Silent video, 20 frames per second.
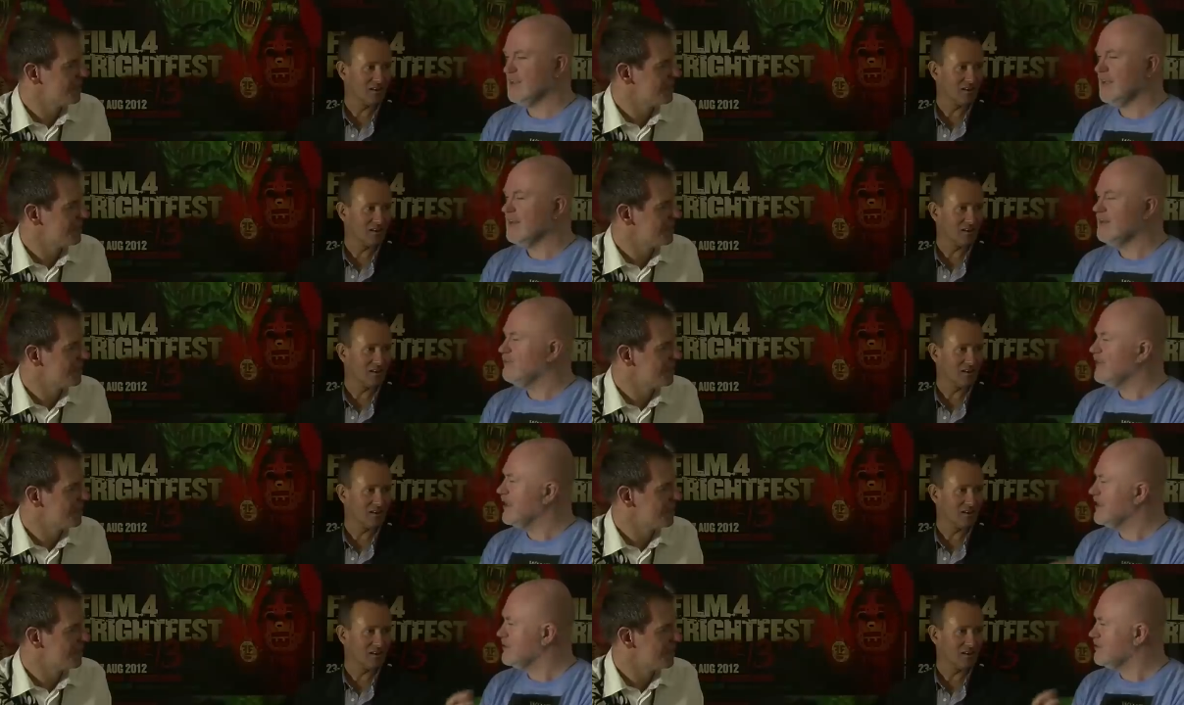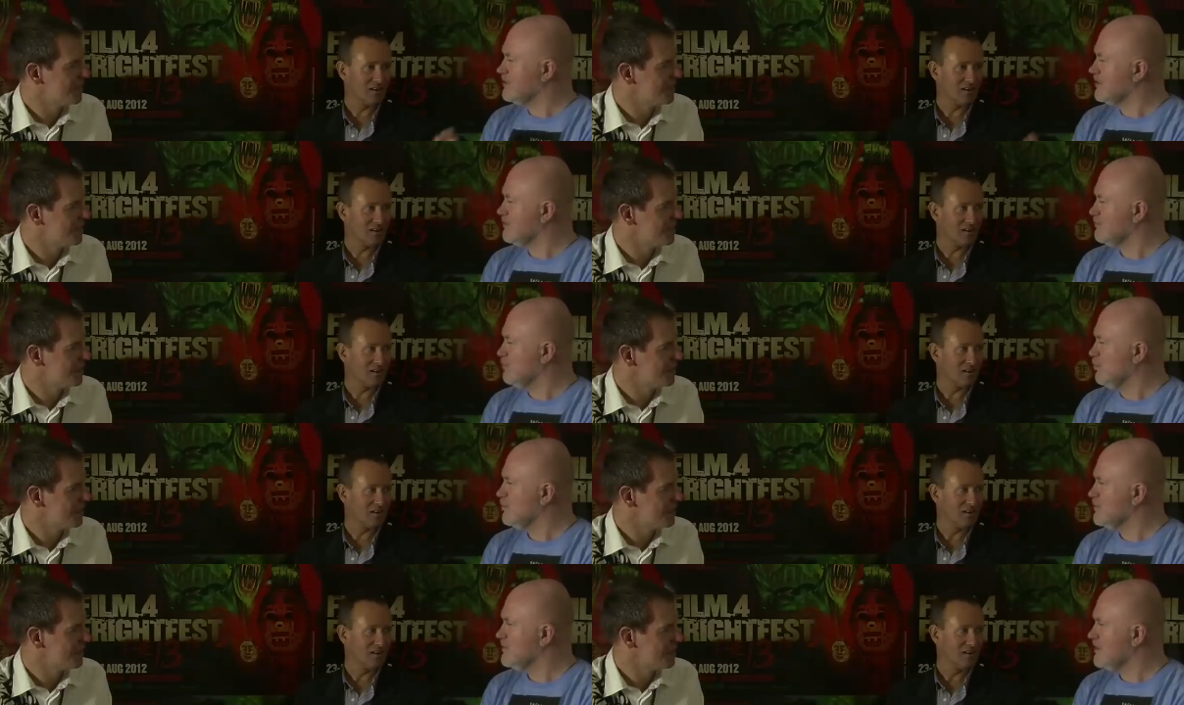Speaker 1: kind of makes
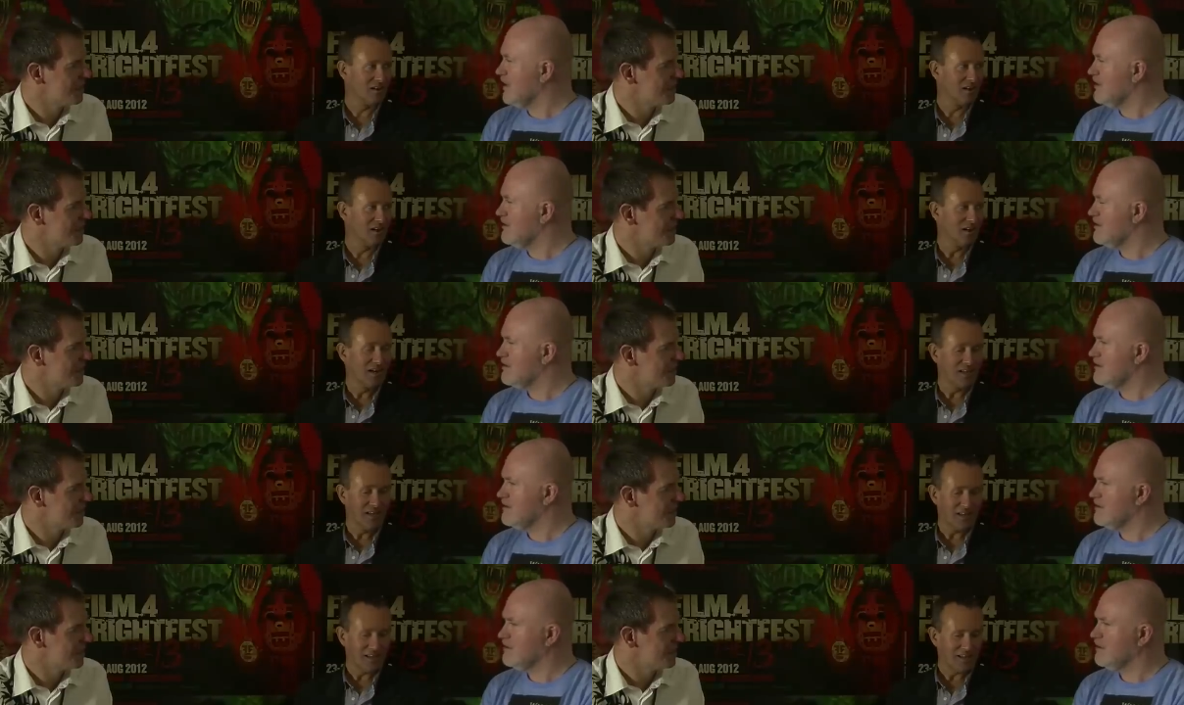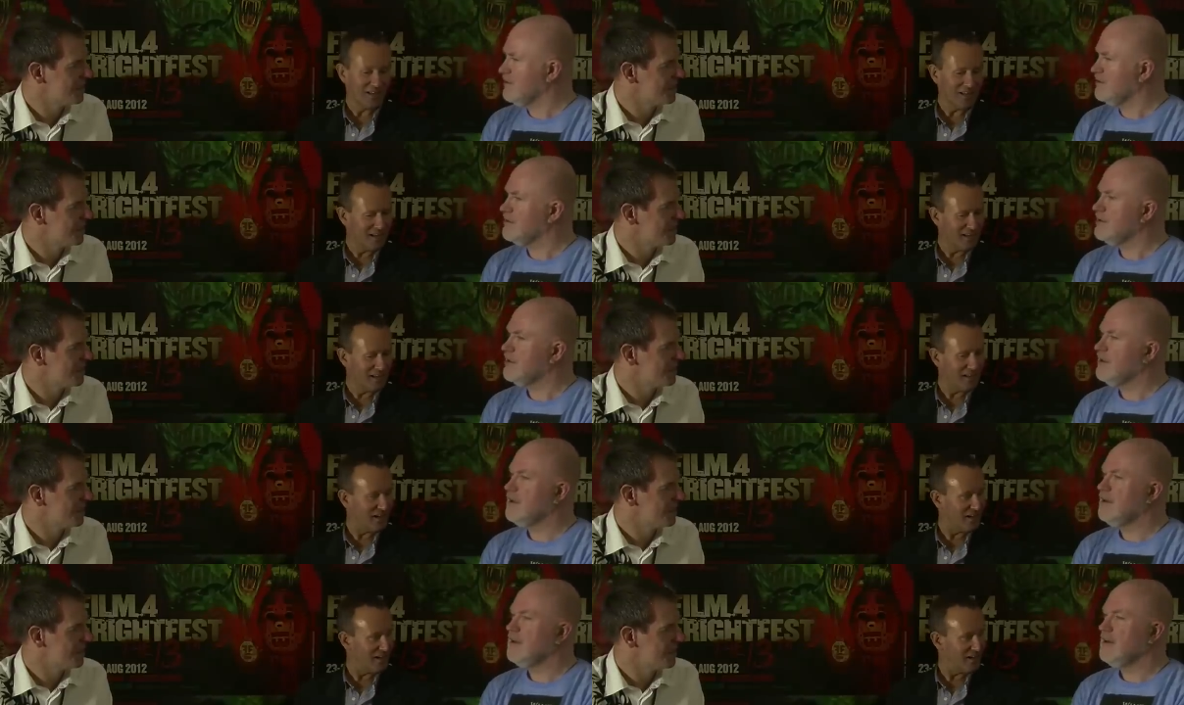just more sense and uh, so on.
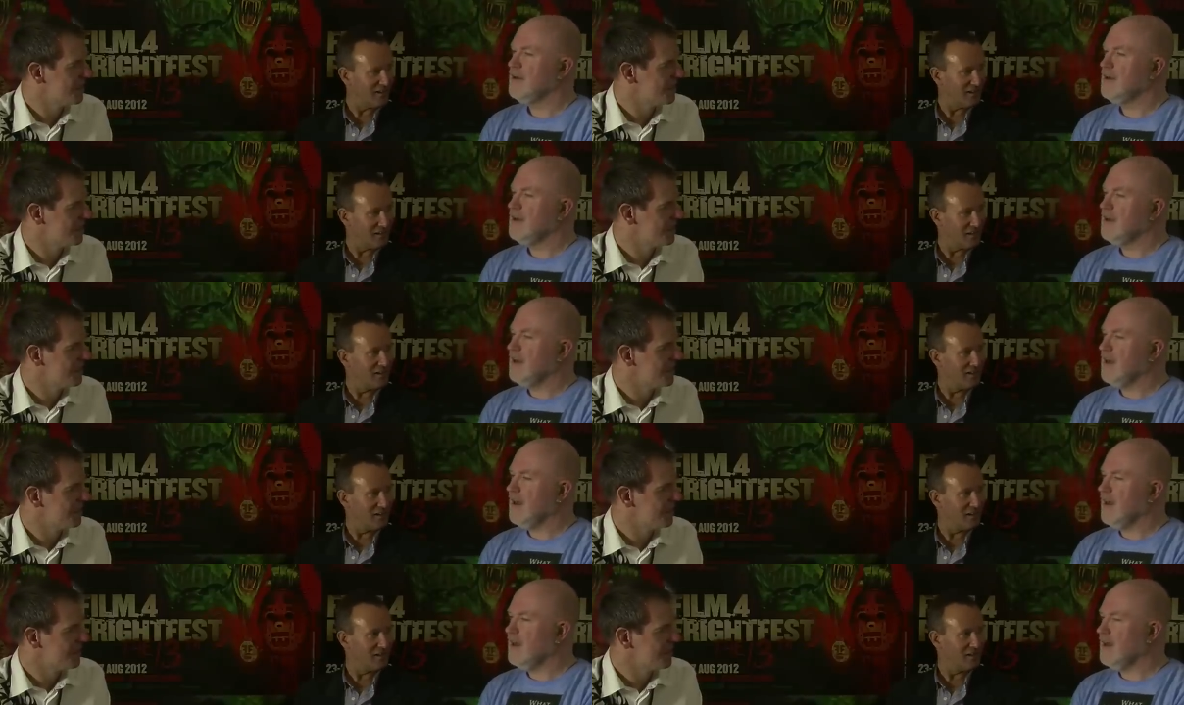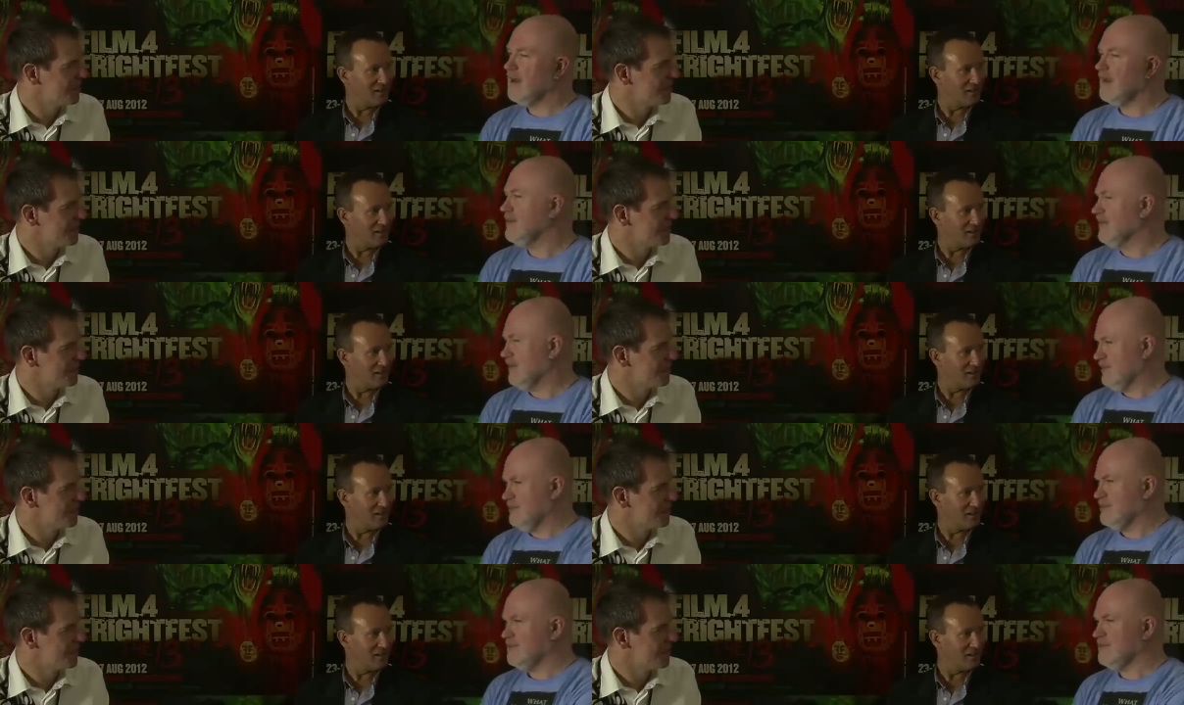
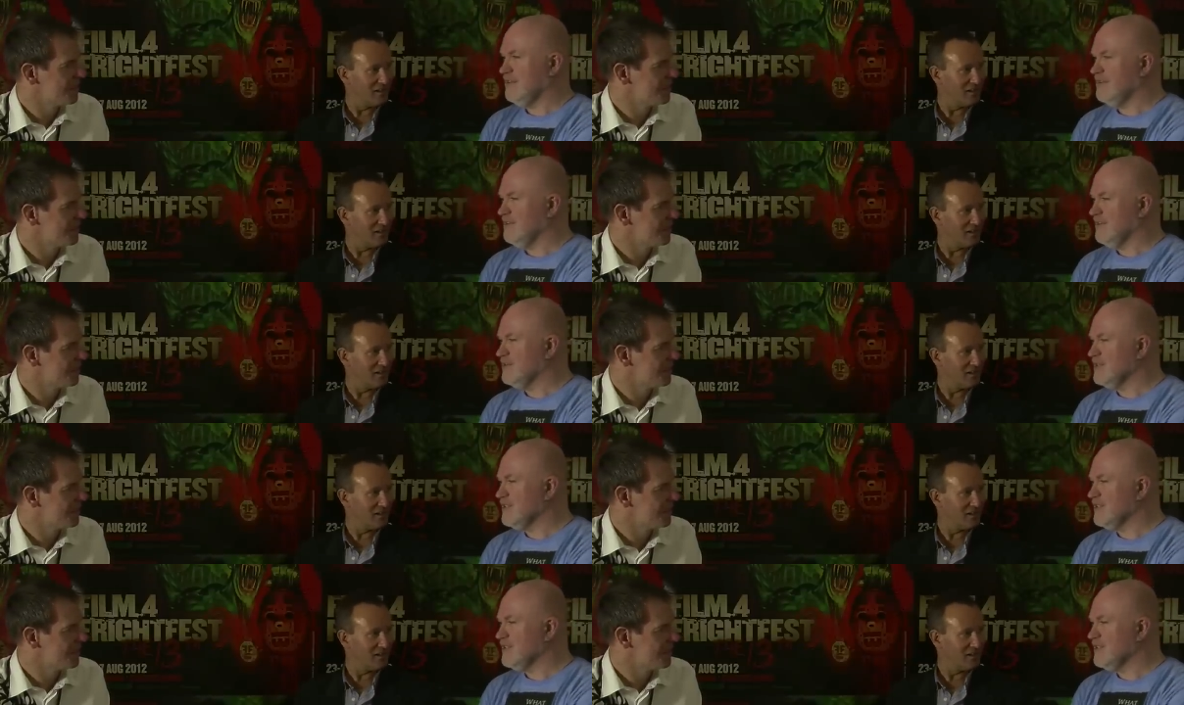And I was